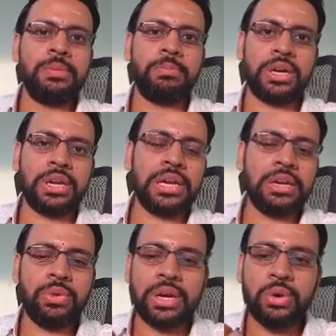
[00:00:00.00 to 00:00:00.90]
Particularly
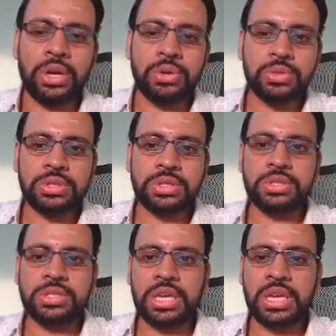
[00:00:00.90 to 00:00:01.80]
we are going to
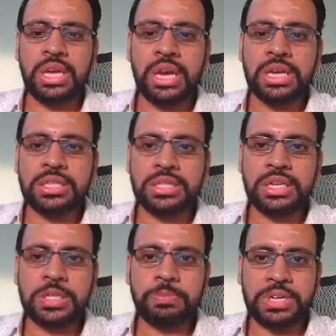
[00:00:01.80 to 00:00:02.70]
see
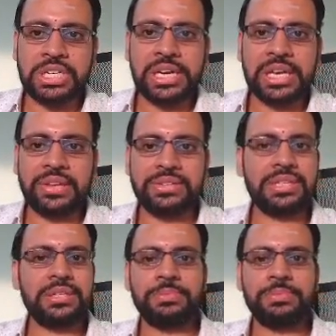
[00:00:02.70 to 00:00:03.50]
three special cases.